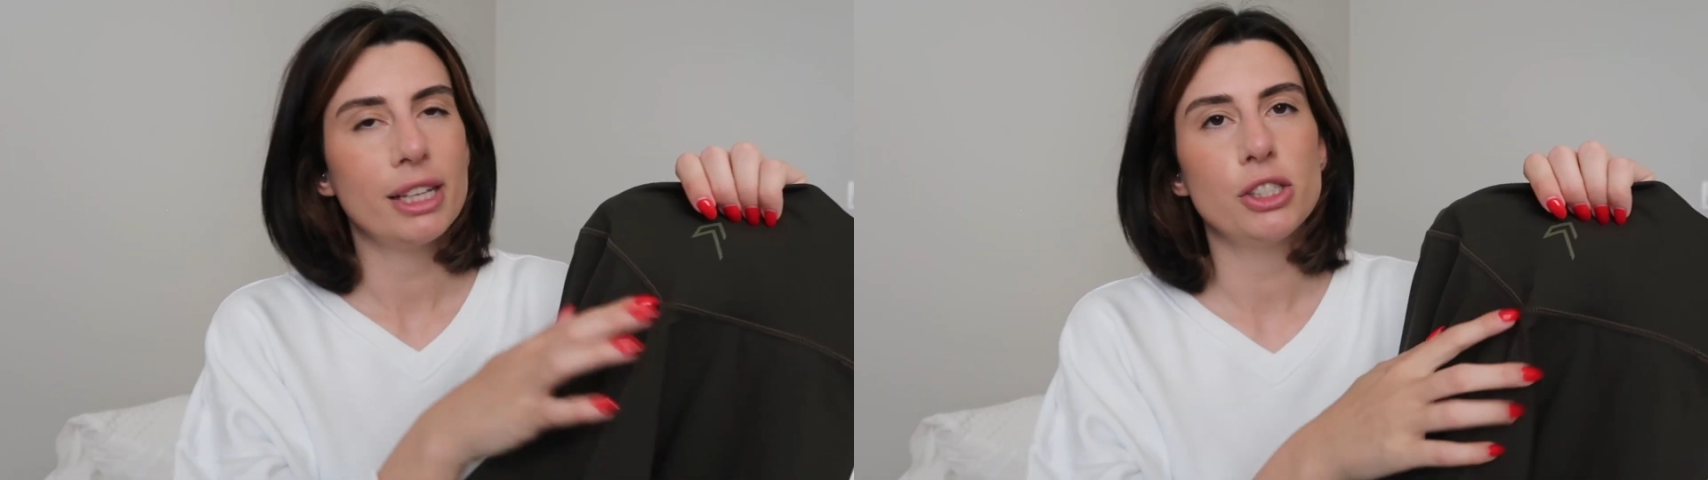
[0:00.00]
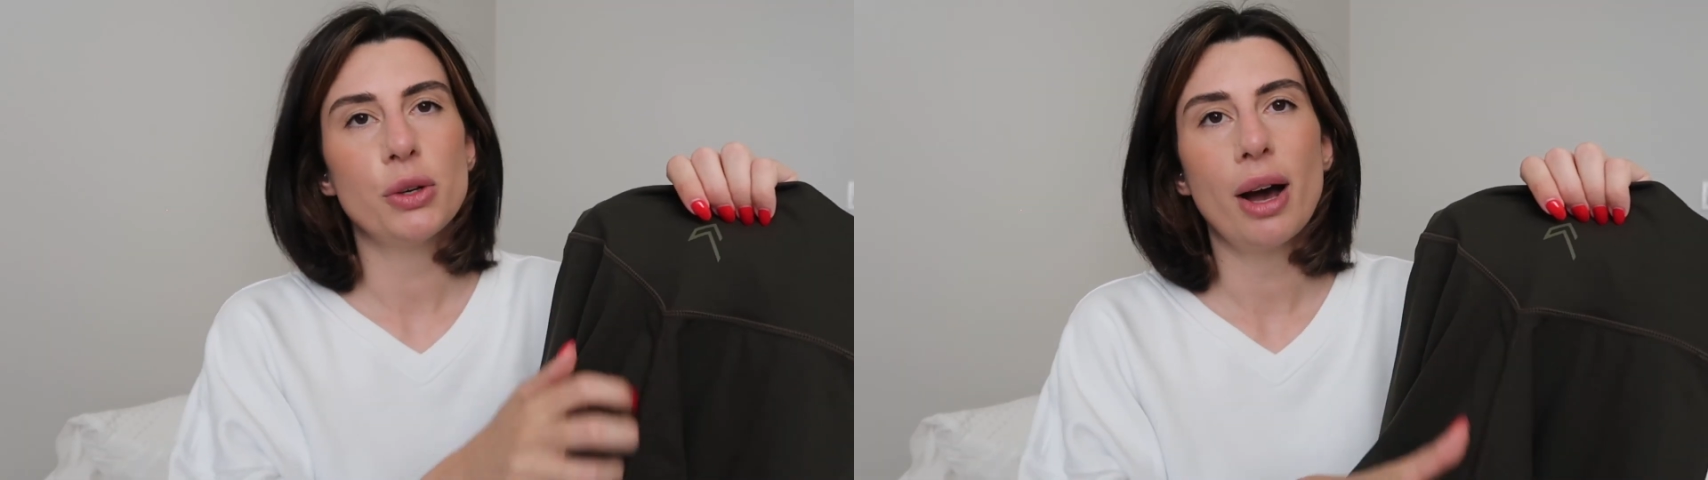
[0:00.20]

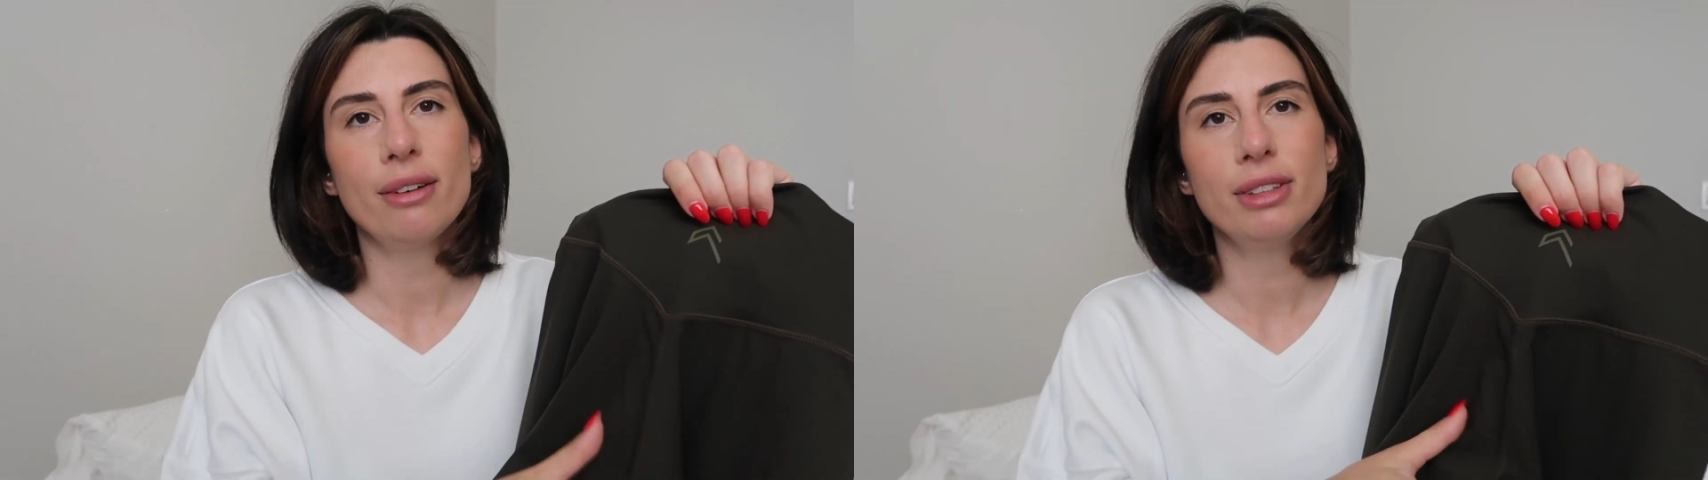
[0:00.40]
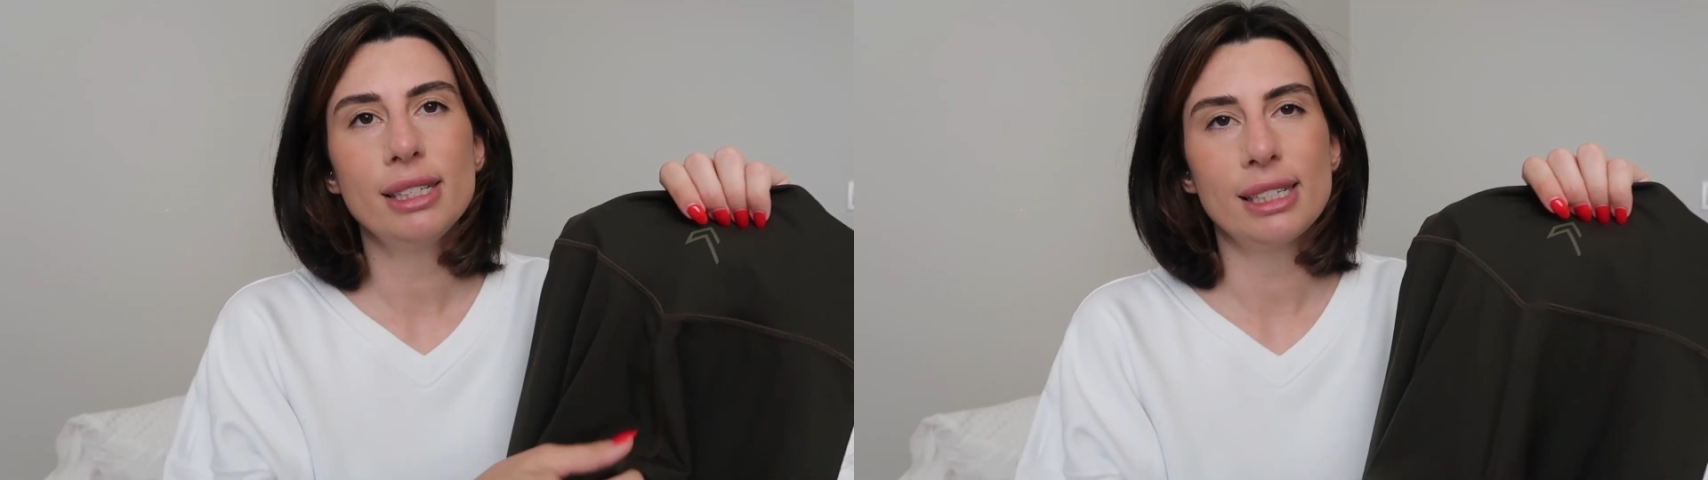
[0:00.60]
they do
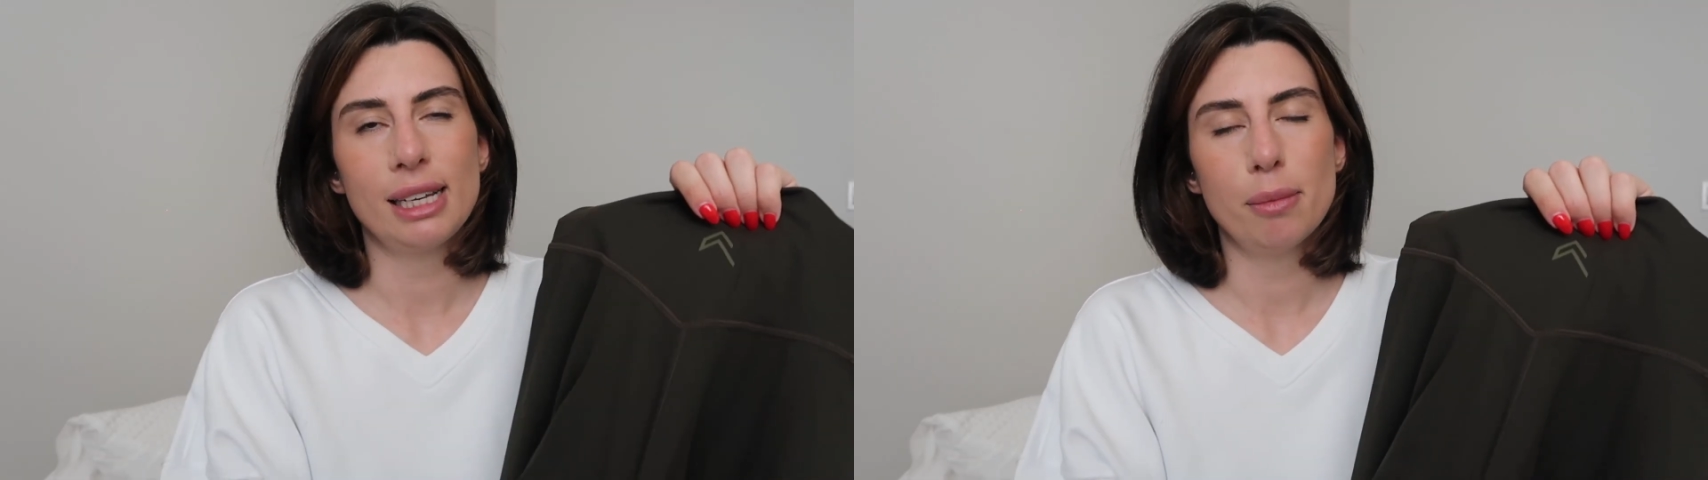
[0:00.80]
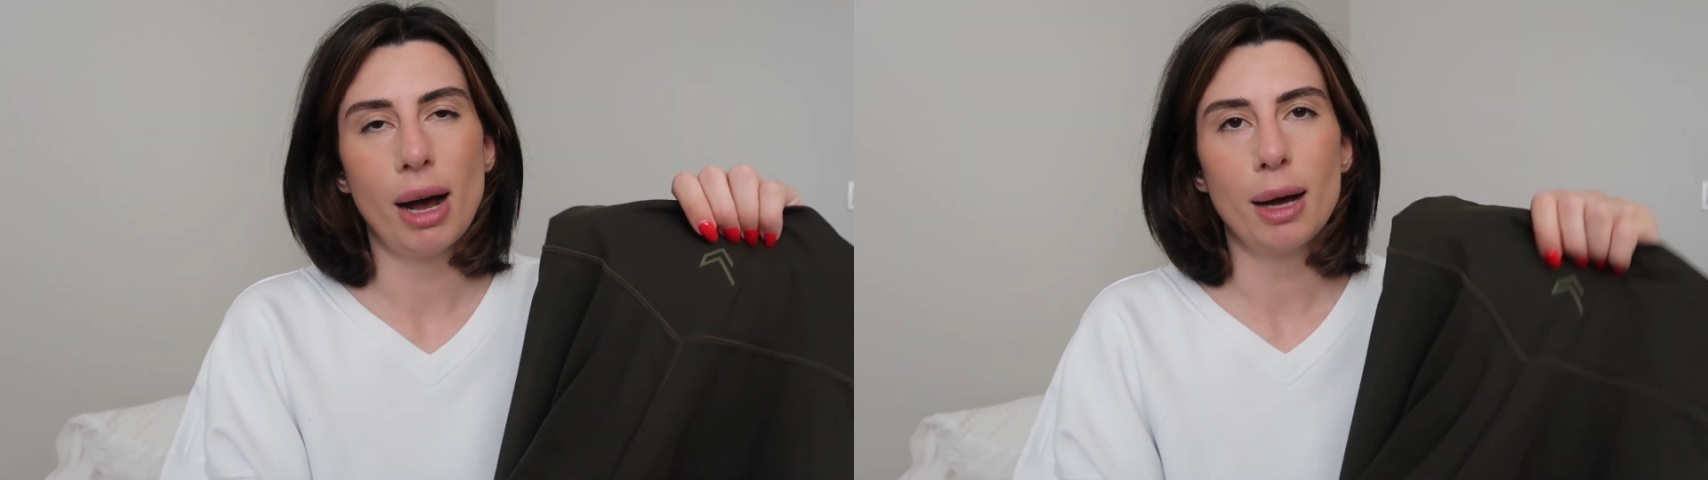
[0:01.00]
have the
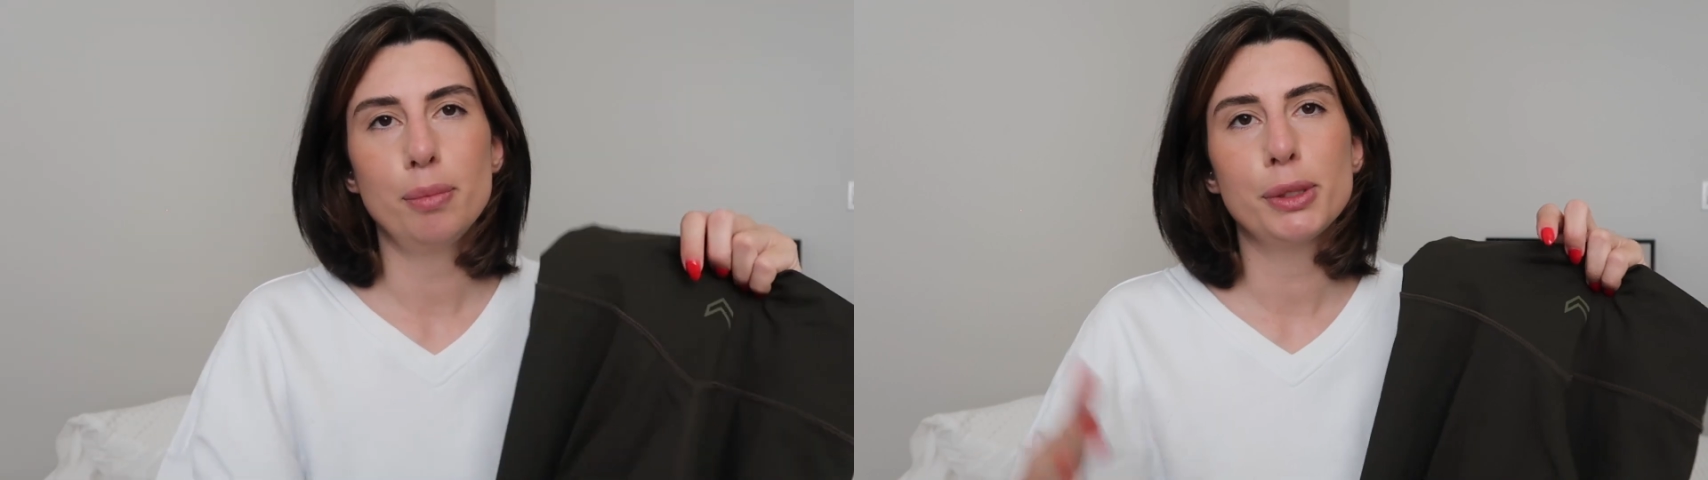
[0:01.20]
seam up.